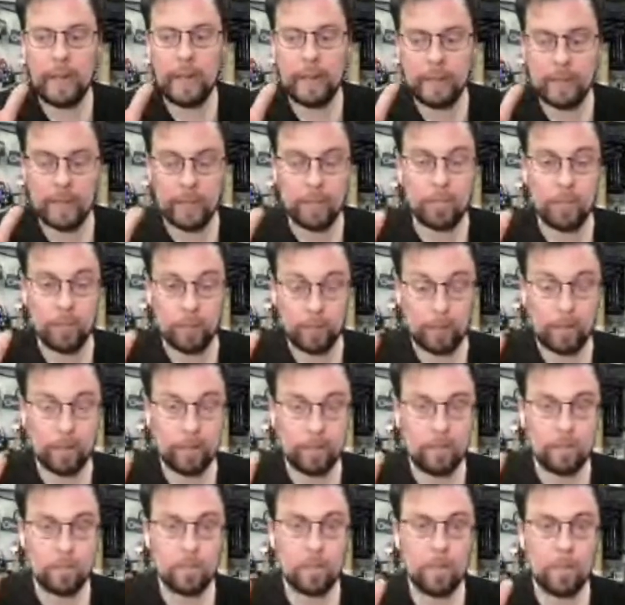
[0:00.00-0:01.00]
ignition
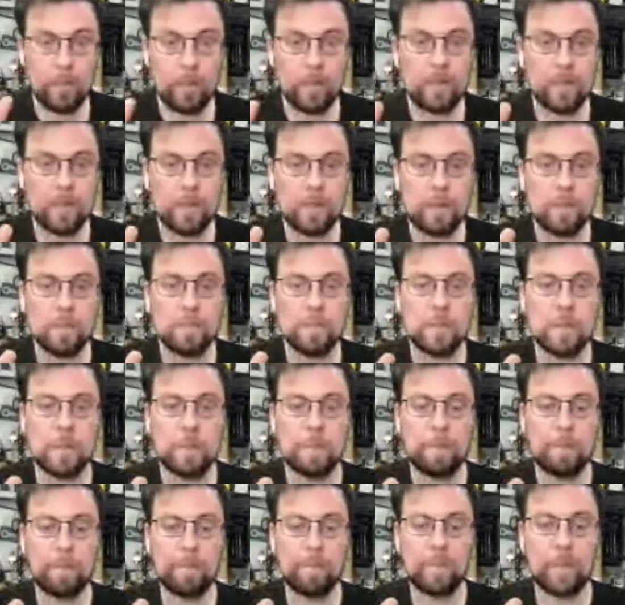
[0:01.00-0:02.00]
and distributor systems
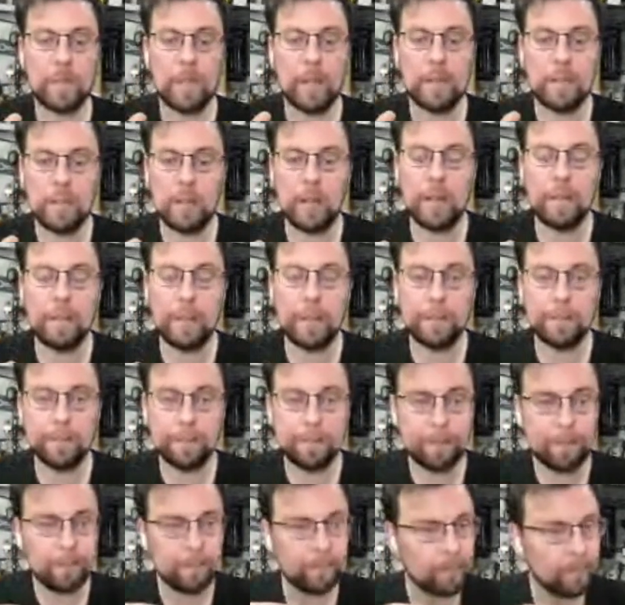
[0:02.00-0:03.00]
and timing
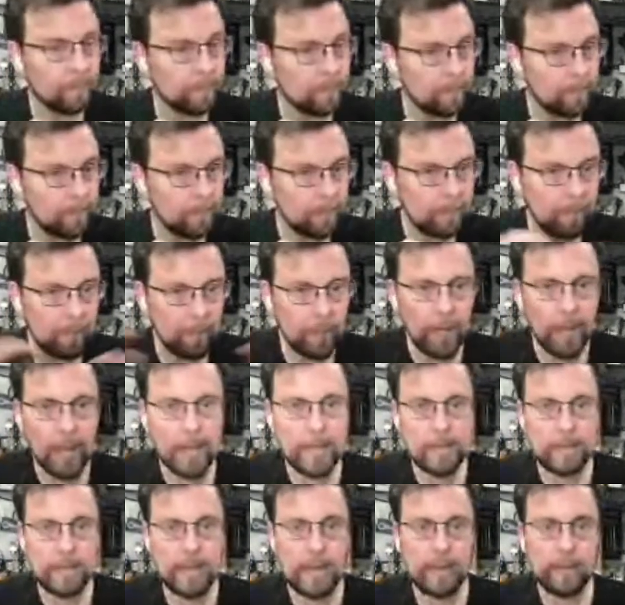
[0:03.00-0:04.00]

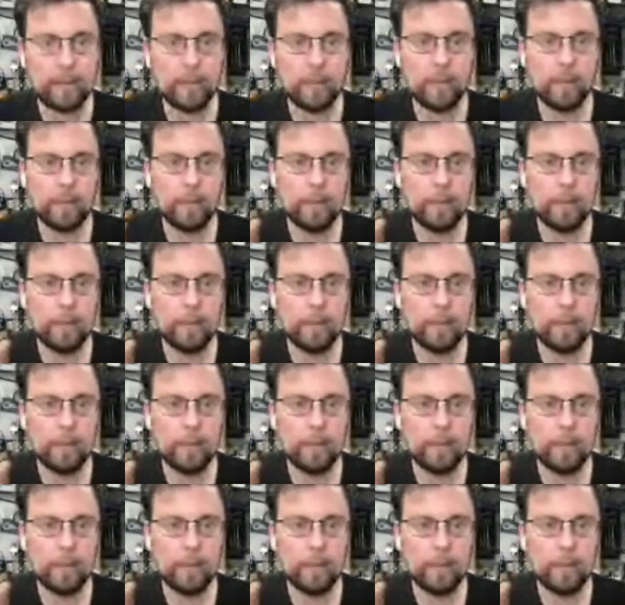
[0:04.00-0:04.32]
as that,